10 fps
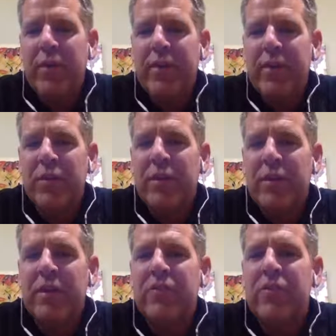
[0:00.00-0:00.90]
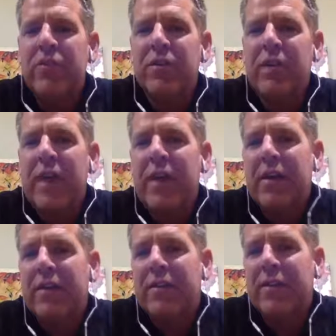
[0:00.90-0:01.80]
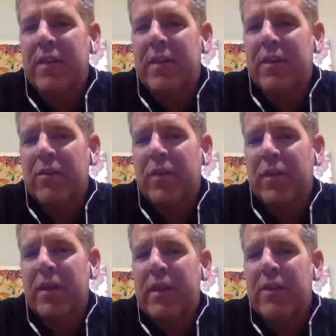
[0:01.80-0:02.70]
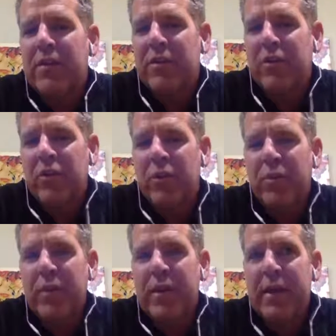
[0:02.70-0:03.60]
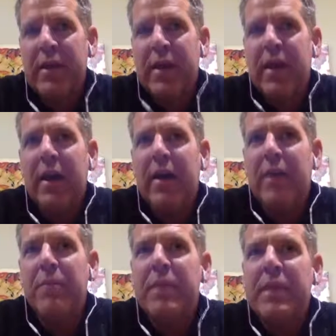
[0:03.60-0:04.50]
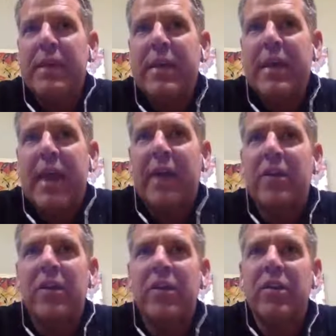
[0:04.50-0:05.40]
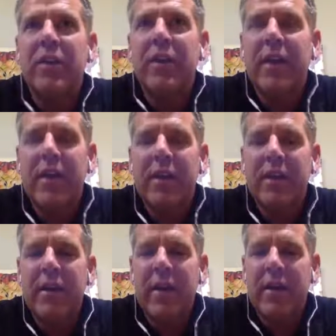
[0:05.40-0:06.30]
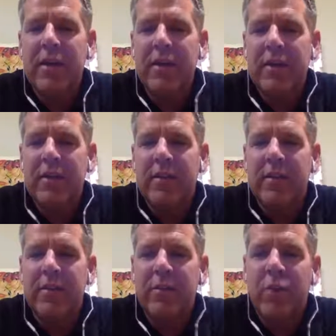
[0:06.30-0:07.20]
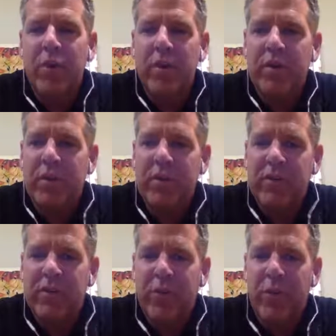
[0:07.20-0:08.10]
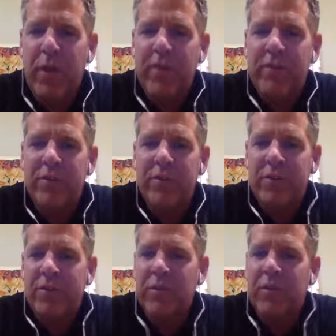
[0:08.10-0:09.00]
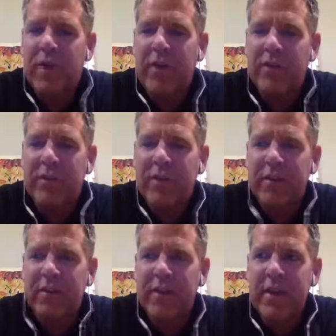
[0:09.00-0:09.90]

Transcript: what the teacher candidates think when they hear the term being connected. And I think it's important, especially for my students in grade 5 and 6,